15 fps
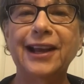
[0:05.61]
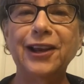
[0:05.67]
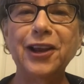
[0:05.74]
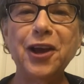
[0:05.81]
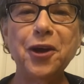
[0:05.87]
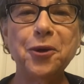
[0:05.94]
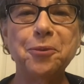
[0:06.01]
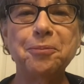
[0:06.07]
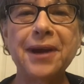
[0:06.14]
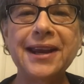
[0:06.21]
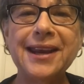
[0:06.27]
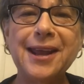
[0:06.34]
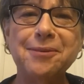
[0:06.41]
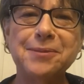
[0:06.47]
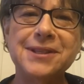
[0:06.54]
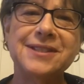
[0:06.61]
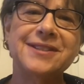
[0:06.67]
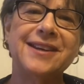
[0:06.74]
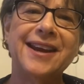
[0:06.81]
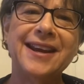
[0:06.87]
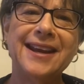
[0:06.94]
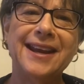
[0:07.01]
Hello, my name is
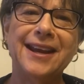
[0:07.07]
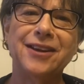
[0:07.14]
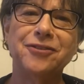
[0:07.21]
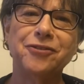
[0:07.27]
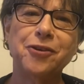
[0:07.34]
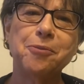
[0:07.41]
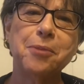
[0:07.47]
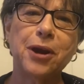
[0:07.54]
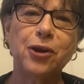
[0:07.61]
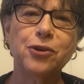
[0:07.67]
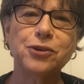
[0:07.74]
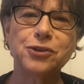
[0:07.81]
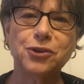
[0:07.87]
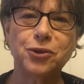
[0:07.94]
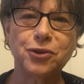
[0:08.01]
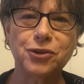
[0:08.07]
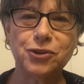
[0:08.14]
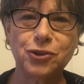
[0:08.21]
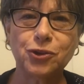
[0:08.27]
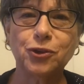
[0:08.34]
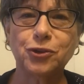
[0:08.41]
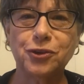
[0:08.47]
Diane from
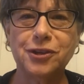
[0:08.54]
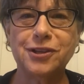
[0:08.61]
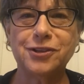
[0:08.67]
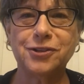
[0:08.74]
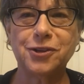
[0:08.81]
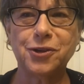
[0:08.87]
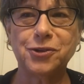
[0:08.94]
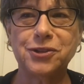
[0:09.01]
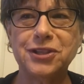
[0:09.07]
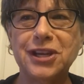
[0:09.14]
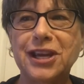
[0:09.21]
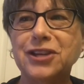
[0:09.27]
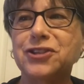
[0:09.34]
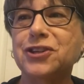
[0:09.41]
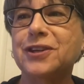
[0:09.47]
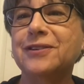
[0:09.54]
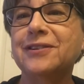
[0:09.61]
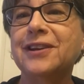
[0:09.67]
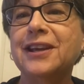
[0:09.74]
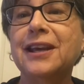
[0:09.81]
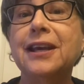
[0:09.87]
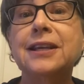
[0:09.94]
Arizona's Children Association.